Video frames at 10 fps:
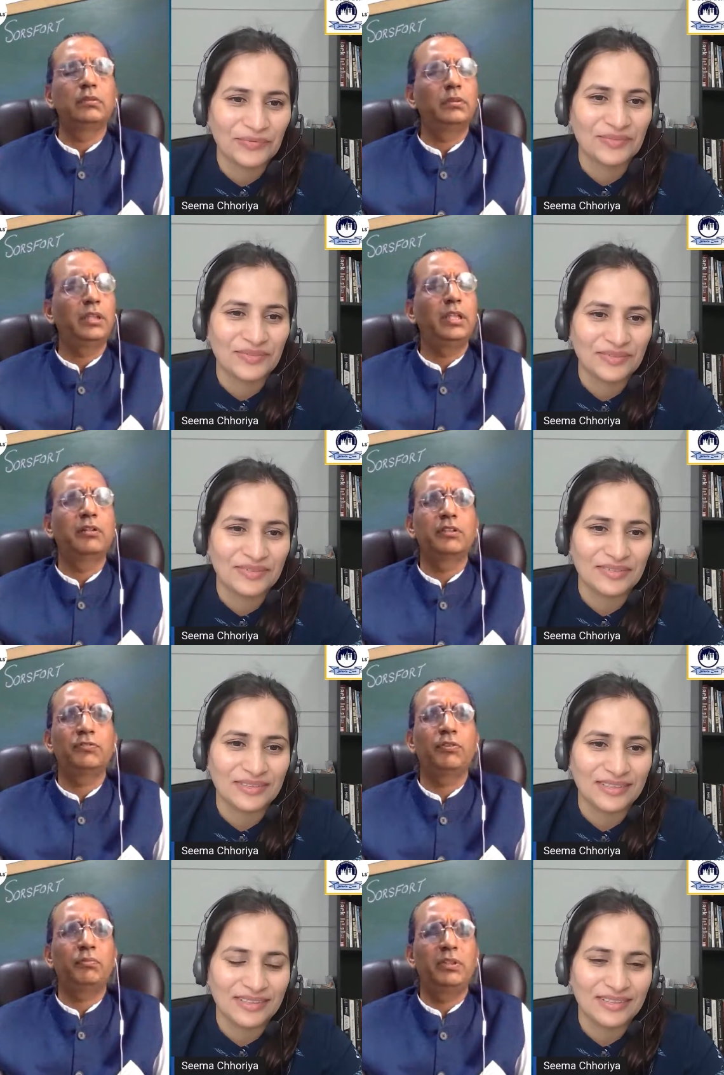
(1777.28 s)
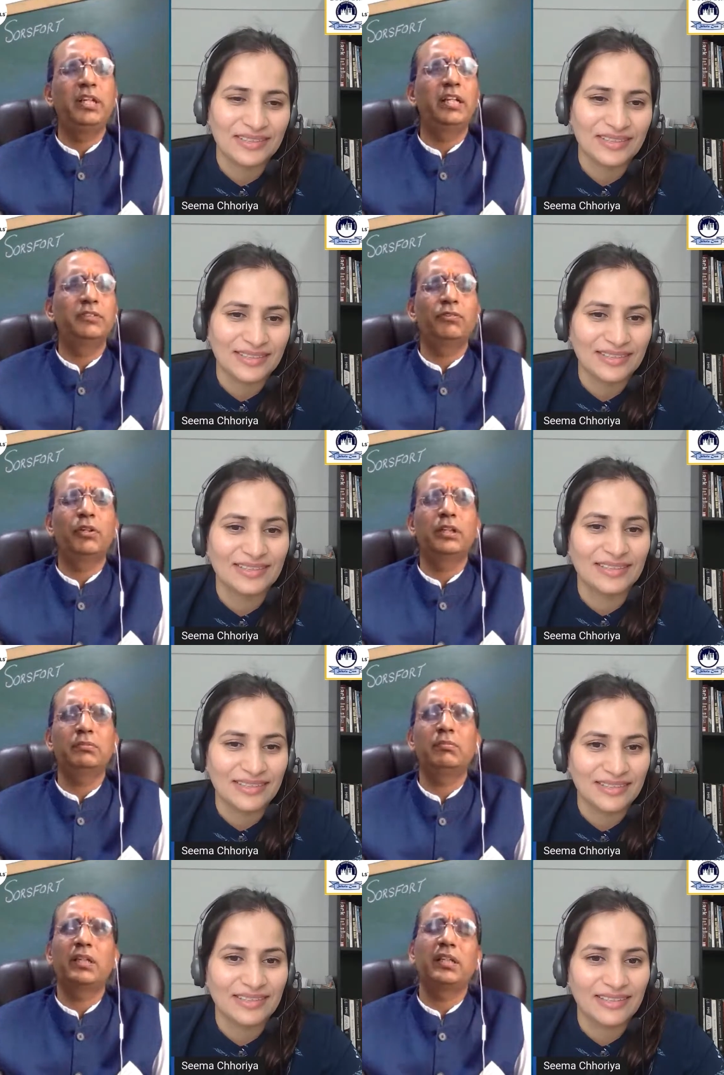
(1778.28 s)
Speaker 1: three hours, three days, four days,
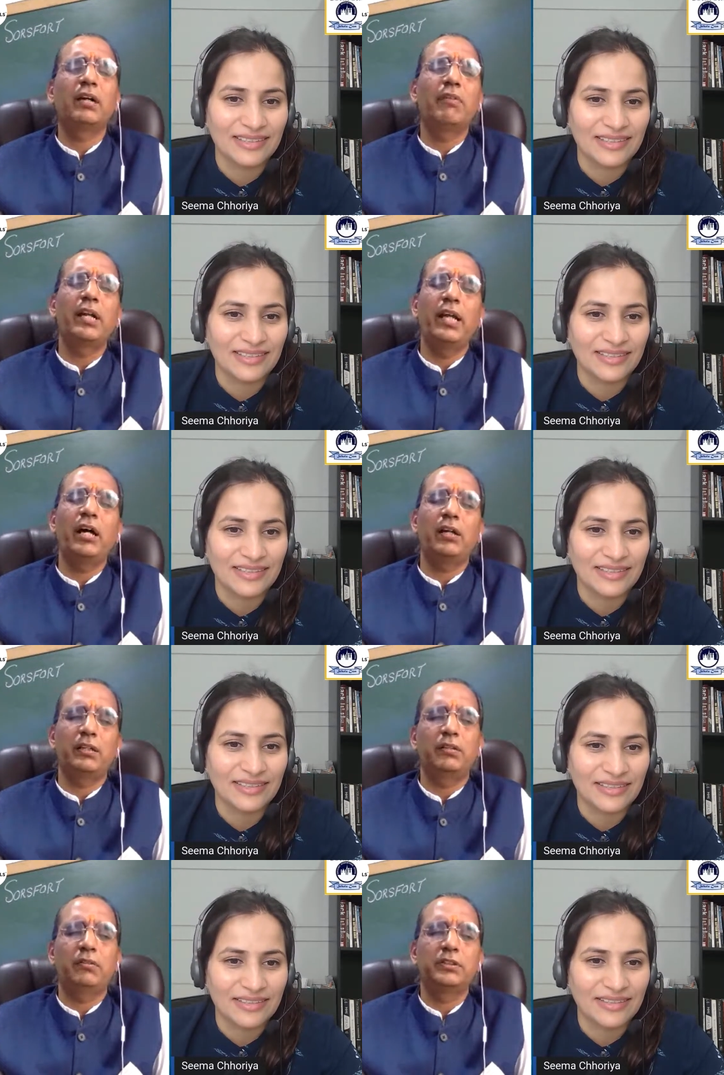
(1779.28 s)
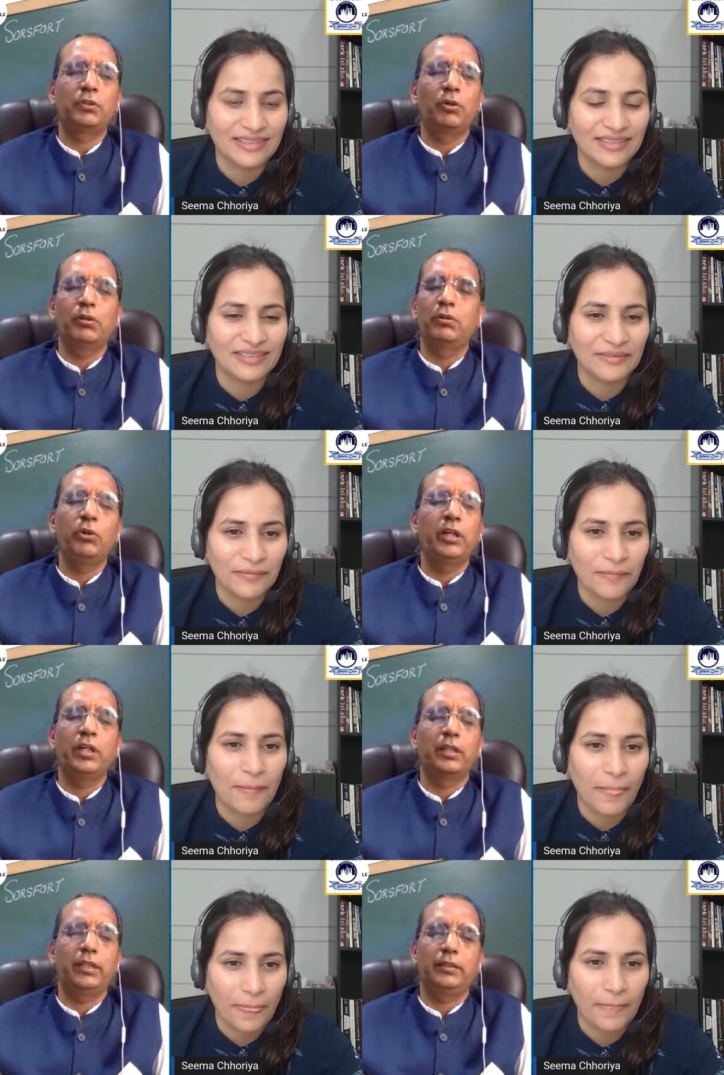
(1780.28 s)
but yeah, one day uh, is good. Doing
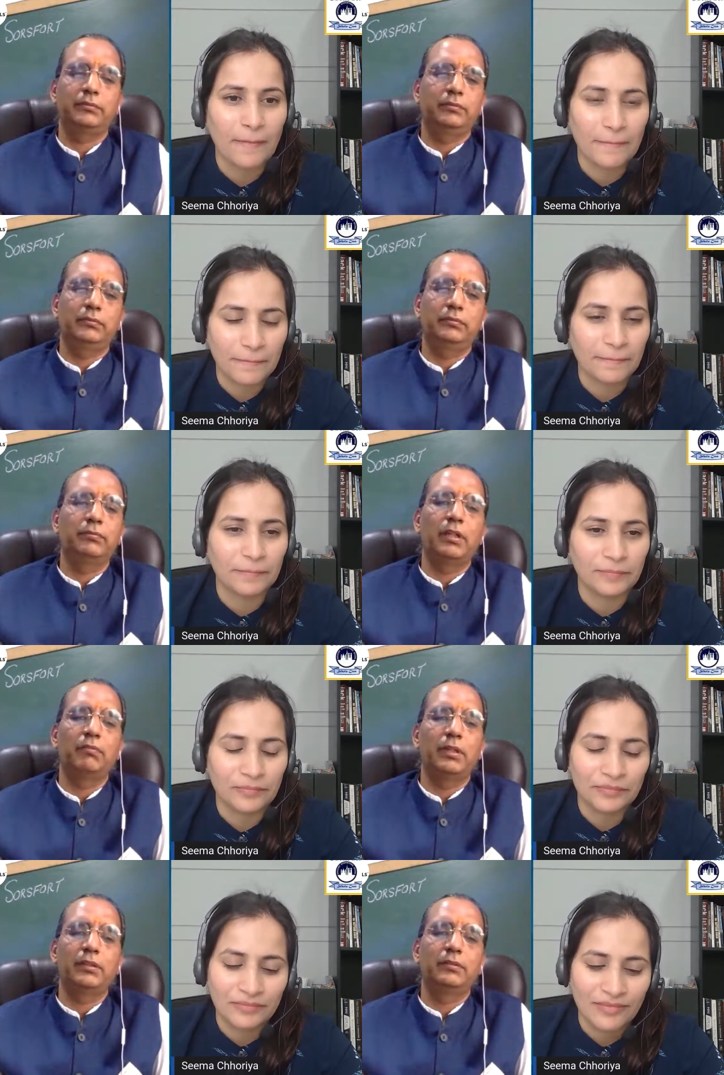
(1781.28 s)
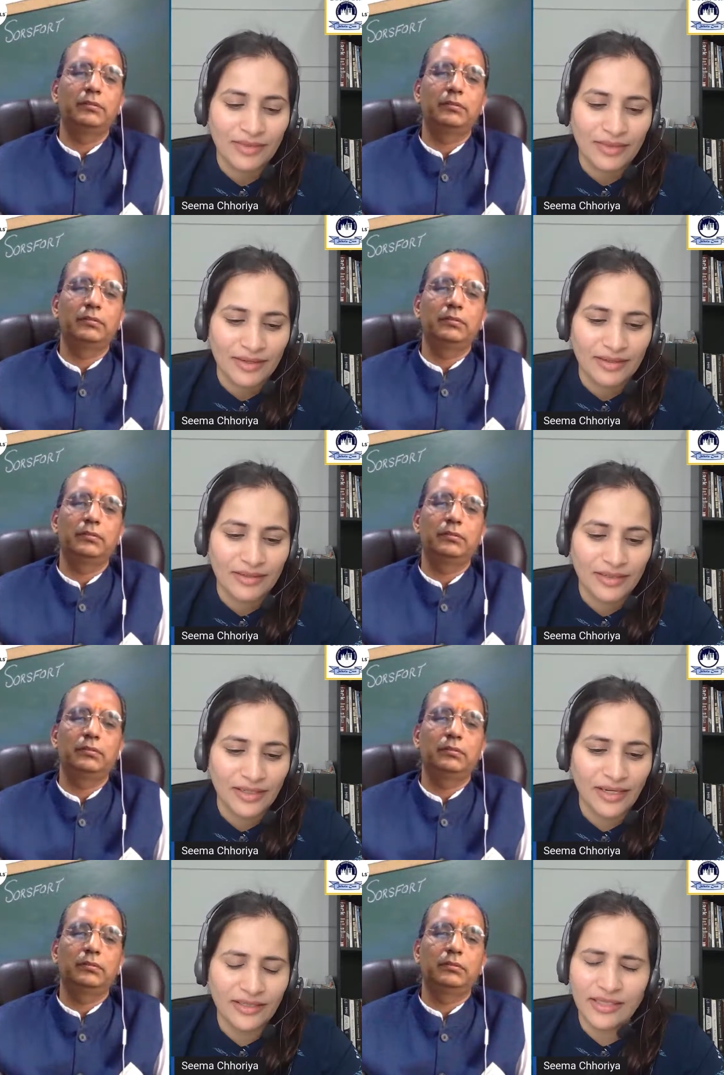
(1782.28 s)
nothing. One day.
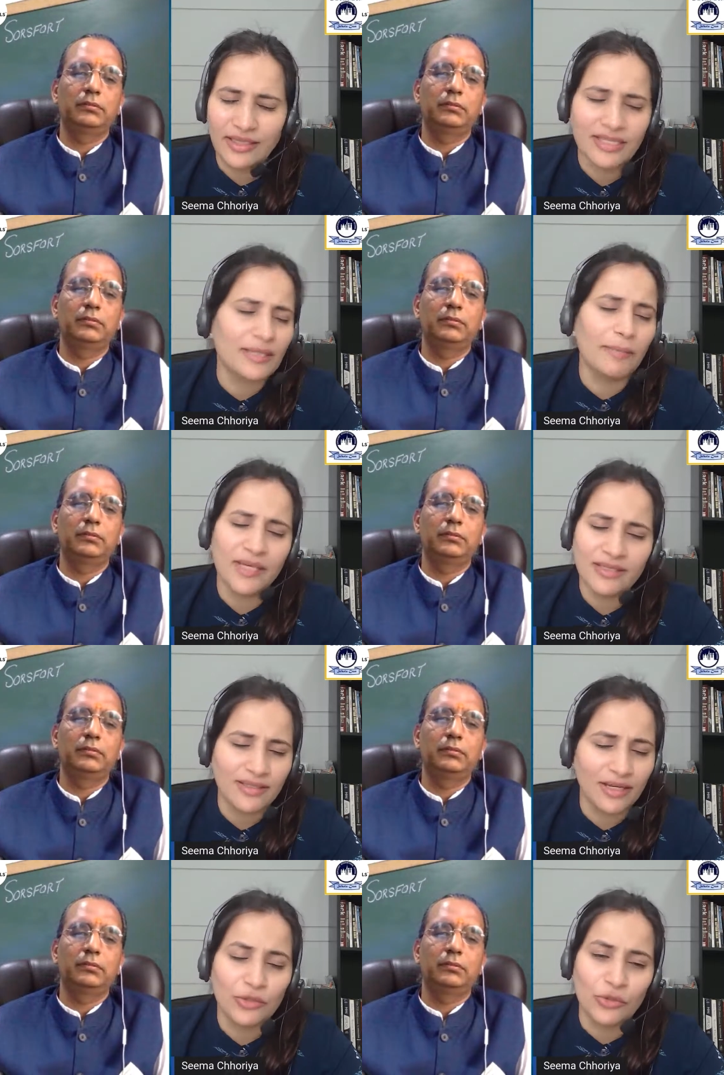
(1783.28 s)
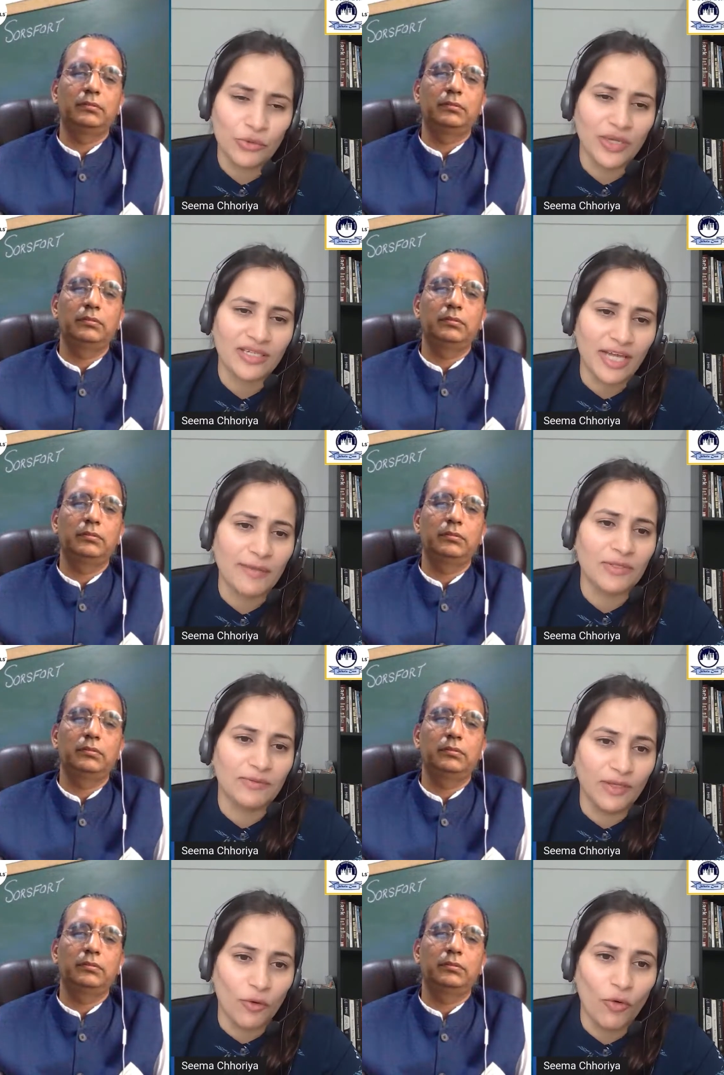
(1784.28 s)
Speaker 2: I think that's the best thing to do. At times,
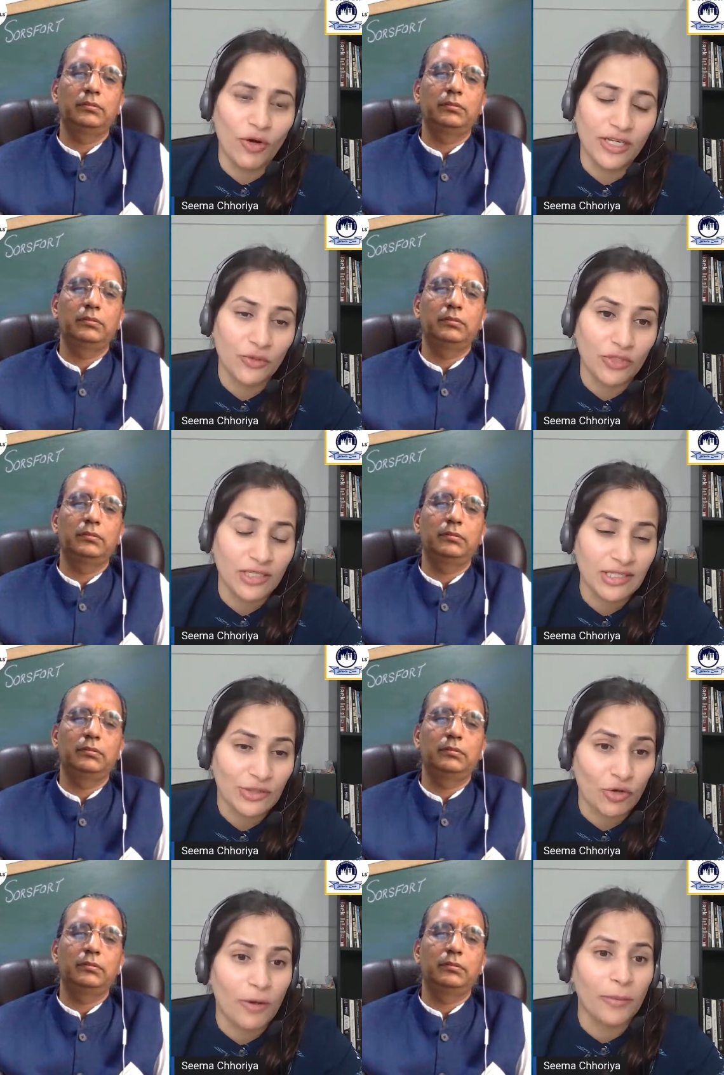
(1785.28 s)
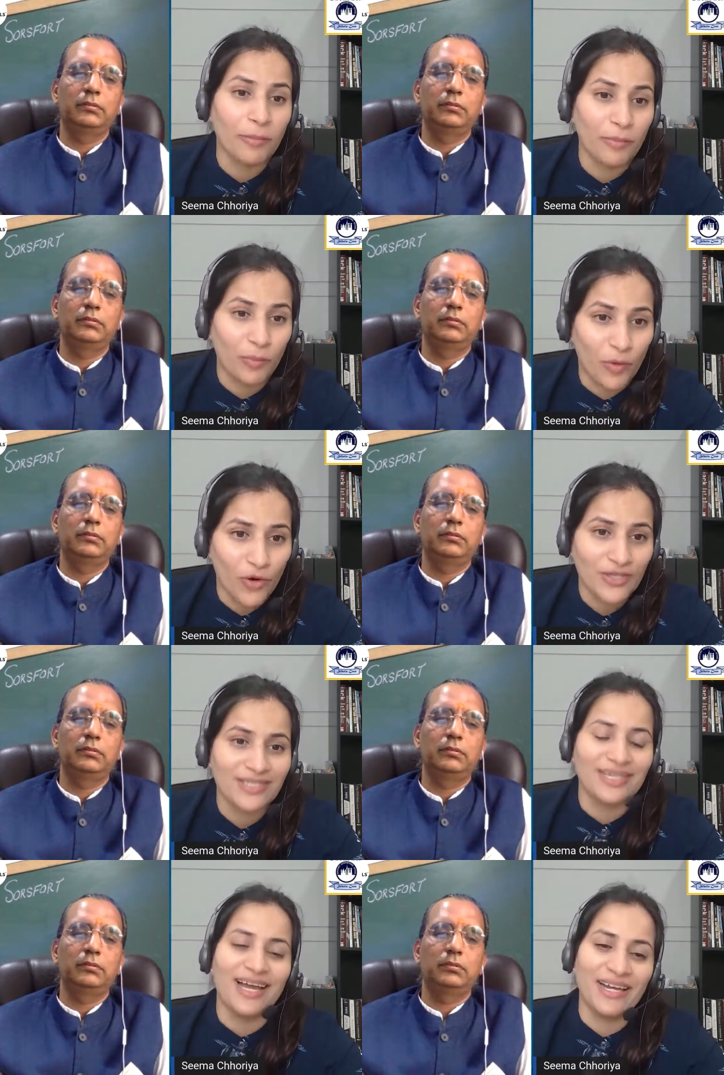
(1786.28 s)
we all need to just stop,
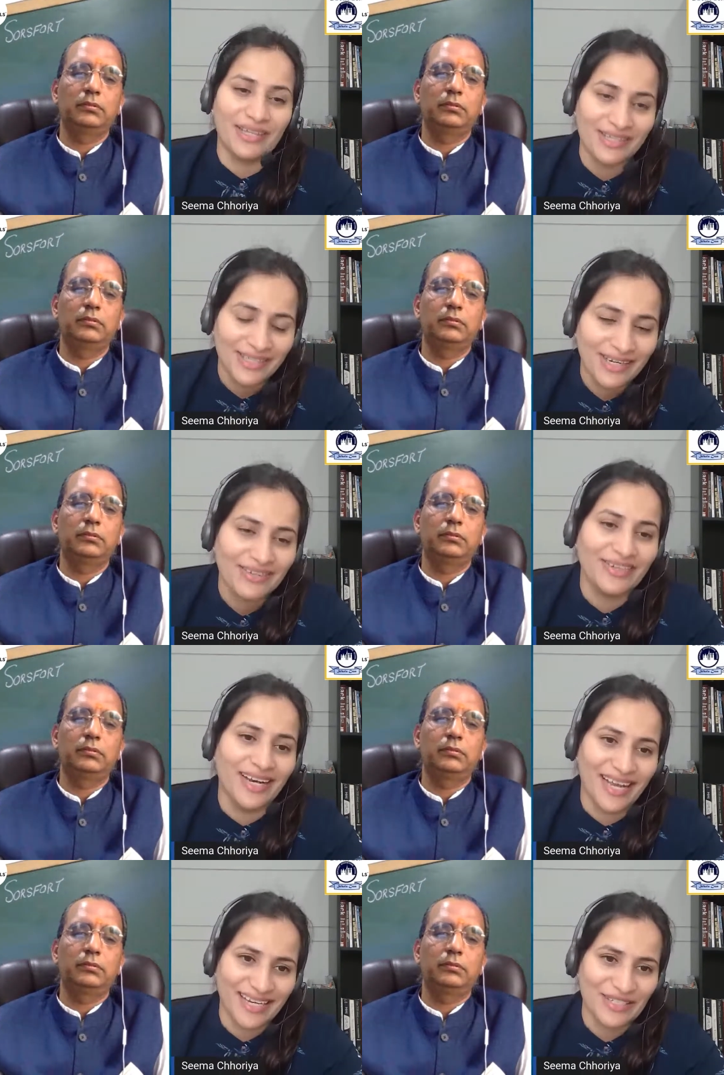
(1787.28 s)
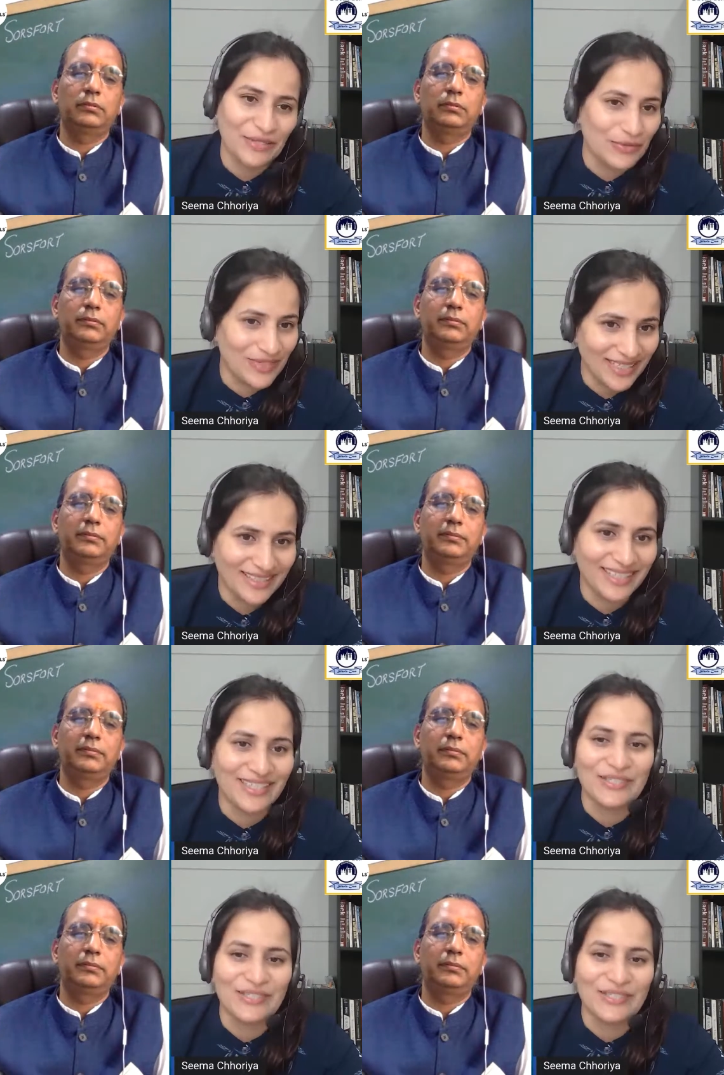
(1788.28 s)
pause, and relax, do nothing.